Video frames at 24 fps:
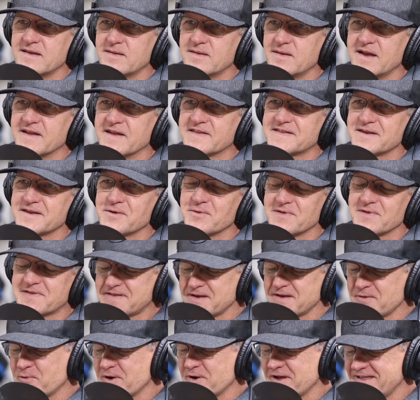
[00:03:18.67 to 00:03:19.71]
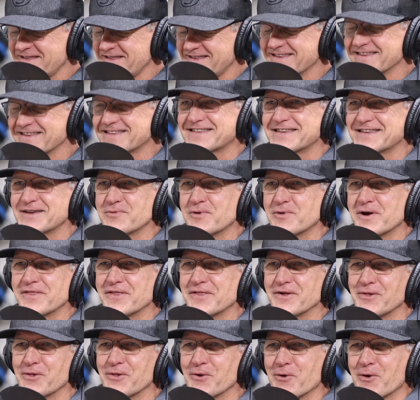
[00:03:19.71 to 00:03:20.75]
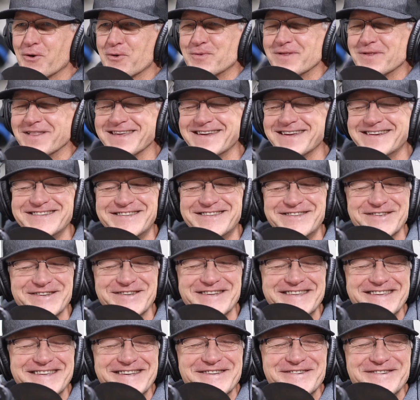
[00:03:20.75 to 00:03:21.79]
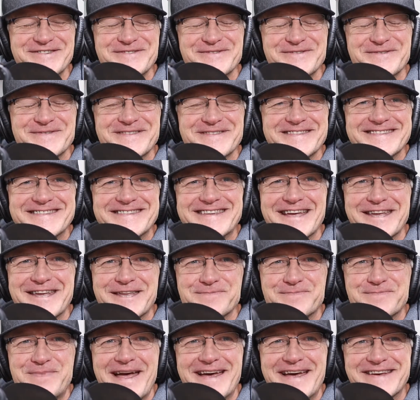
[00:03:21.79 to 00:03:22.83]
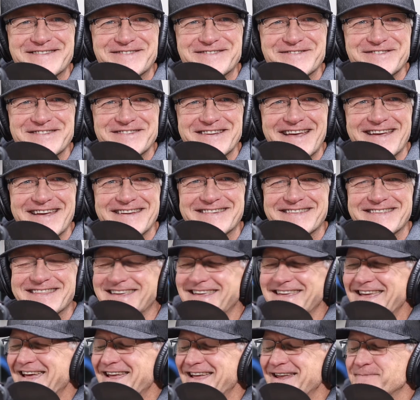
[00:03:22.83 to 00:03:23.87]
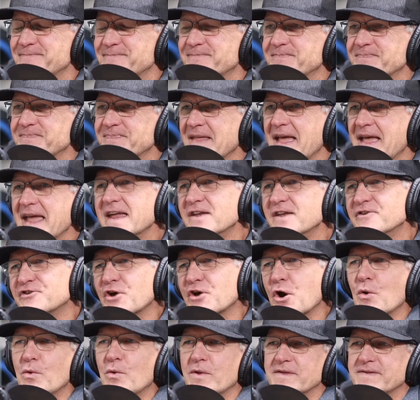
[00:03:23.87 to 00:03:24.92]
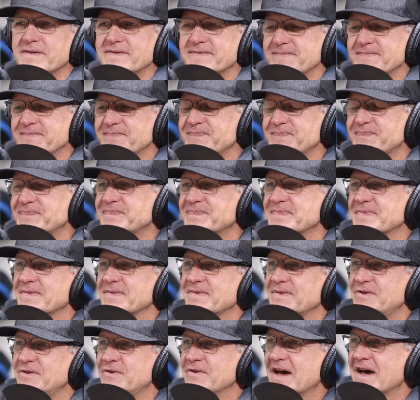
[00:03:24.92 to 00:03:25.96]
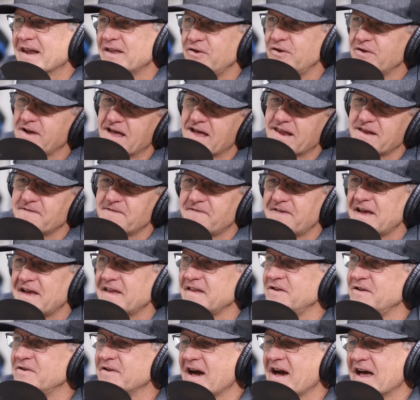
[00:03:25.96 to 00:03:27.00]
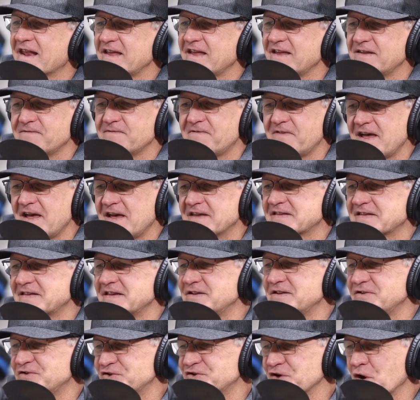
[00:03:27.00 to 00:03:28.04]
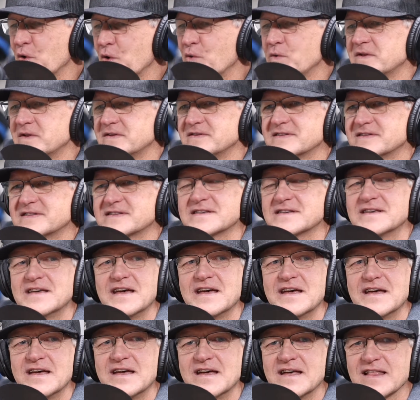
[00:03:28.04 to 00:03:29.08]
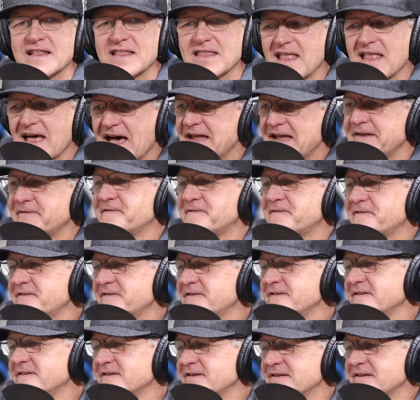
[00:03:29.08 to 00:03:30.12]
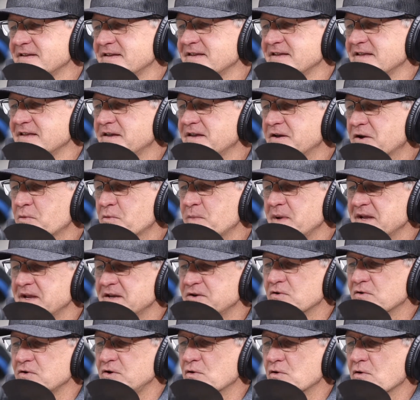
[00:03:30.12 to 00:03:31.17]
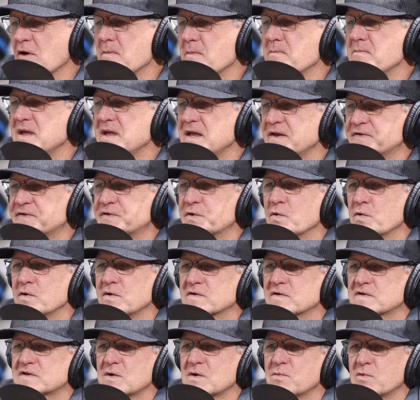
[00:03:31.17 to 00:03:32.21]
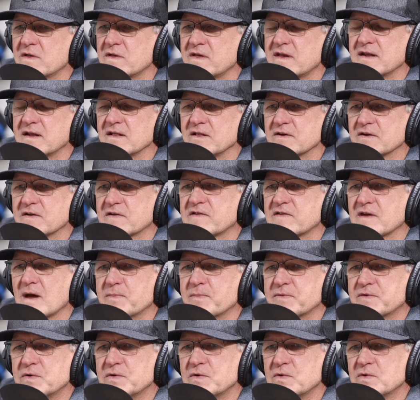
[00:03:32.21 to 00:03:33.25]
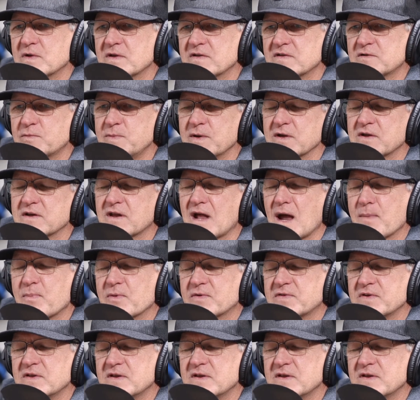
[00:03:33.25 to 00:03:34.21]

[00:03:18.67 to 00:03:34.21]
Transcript: and see what the Lord would lead you to do, taking Pastor Jay to the game and Jolin. You got to invest in Jolin's life. You know what I mean? You're a mentor. You're someone that he looks up to, and it'd just be a good opportunity.